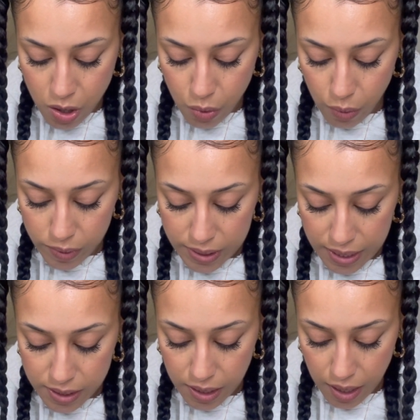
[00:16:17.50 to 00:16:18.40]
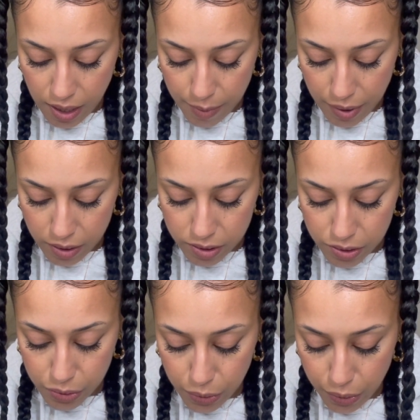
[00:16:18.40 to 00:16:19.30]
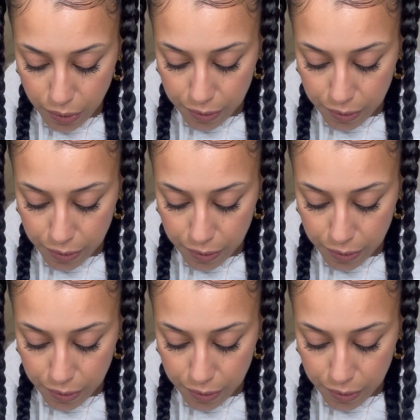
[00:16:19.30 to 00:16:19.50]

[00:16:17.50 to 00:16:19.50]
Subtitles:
what was I saying about school?